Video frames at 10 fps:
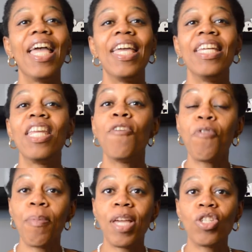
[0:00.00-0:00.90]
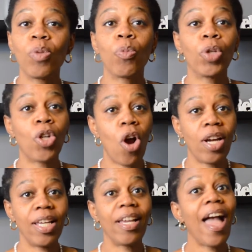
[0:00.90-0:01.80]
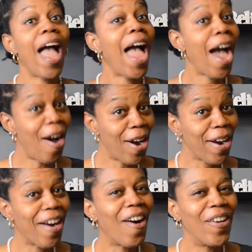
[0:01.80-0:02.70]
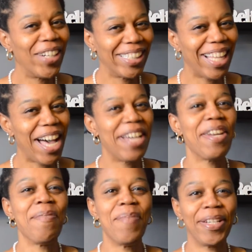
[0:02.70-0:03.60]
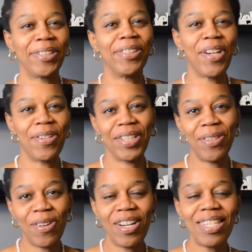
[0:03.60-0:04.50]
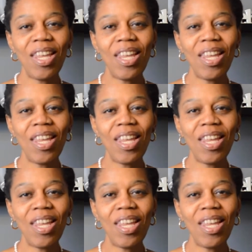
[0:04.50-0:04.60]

in information regarding our online medical coding course,